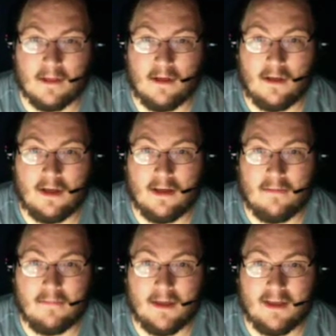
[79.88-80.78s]

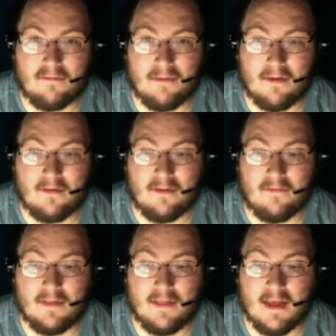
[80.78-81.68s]
on my experiences
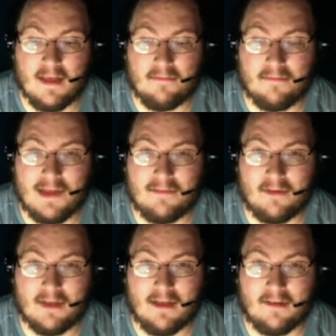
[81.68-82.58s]
with the
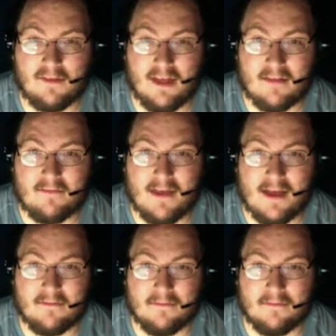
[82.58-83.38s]
Samsung Galaxy S5.